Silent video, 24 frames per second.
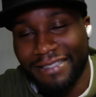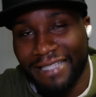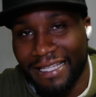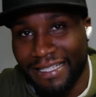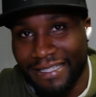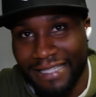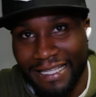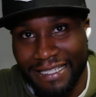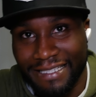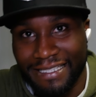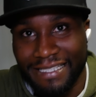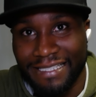
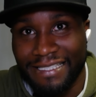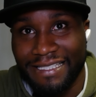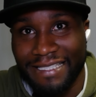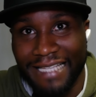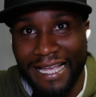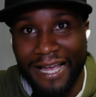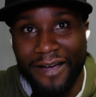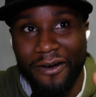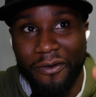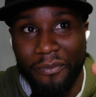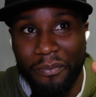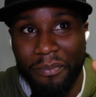they just
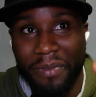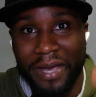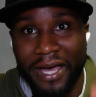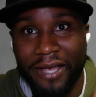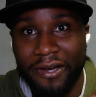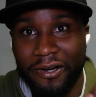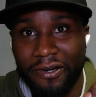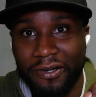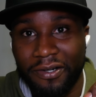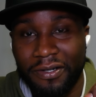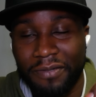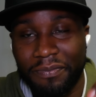sound
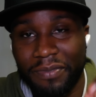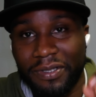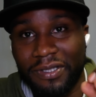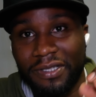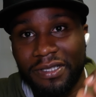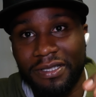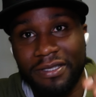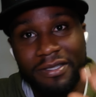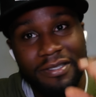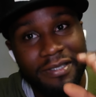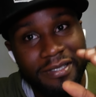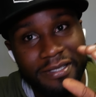better. But
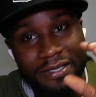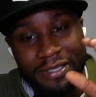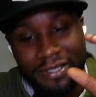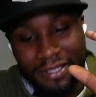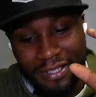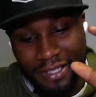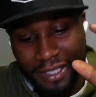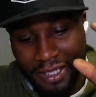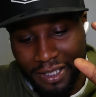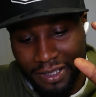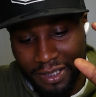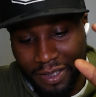
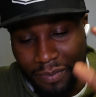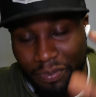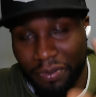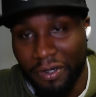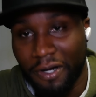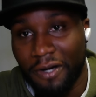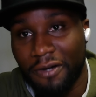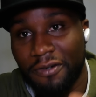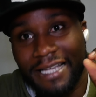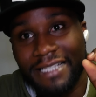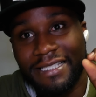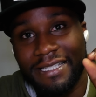the
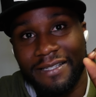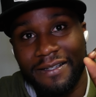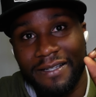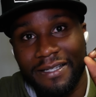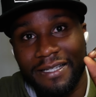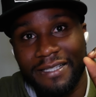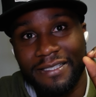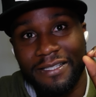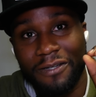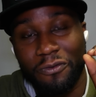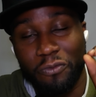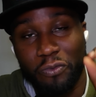Pro is
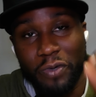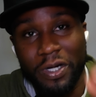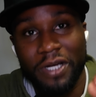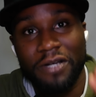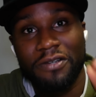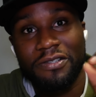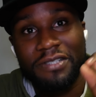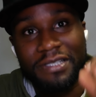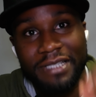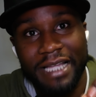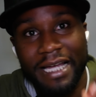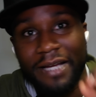it's a real
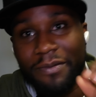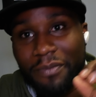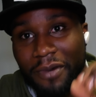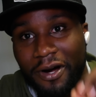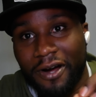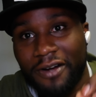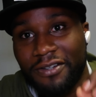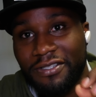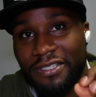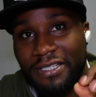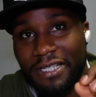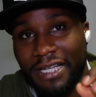slight
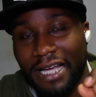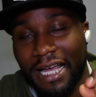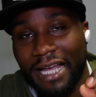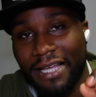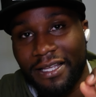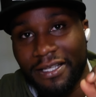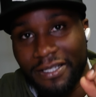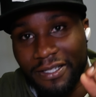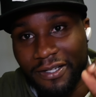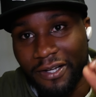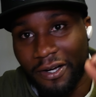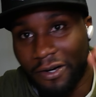margin,
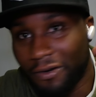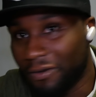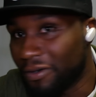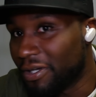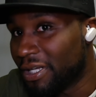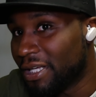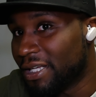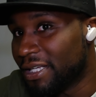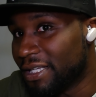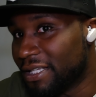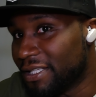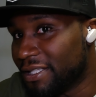you know,
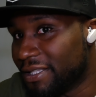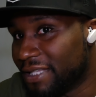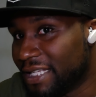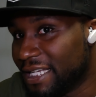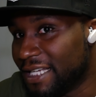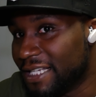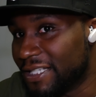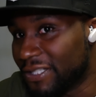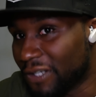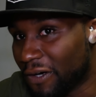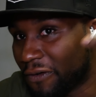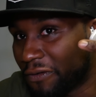
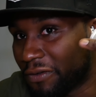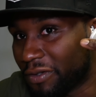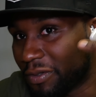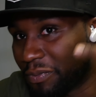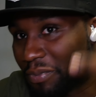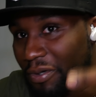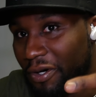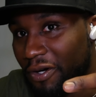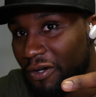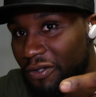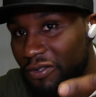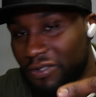these over the
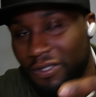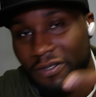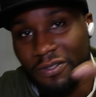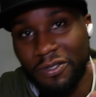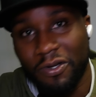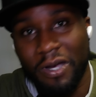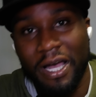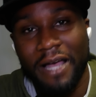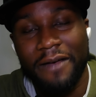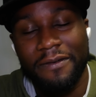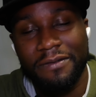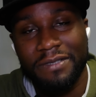Pros. So
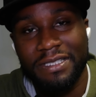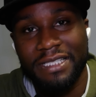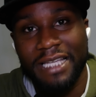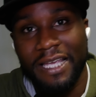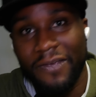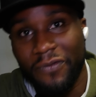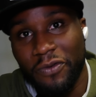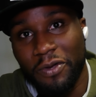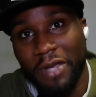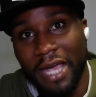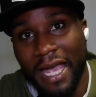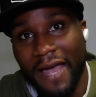I would say if
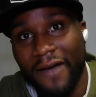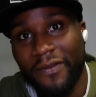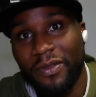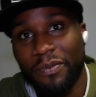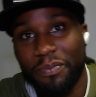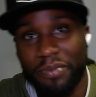you have the